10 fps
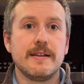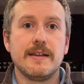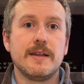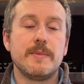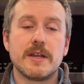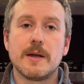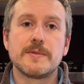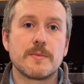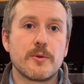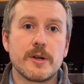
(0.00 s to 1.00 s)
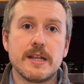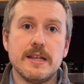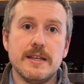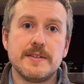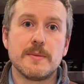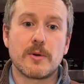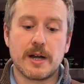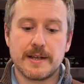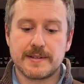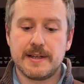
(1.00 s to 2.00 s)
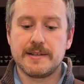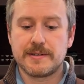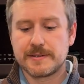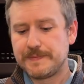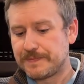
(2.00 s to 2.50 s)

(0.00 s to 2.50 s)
it becomes a pretty easy process,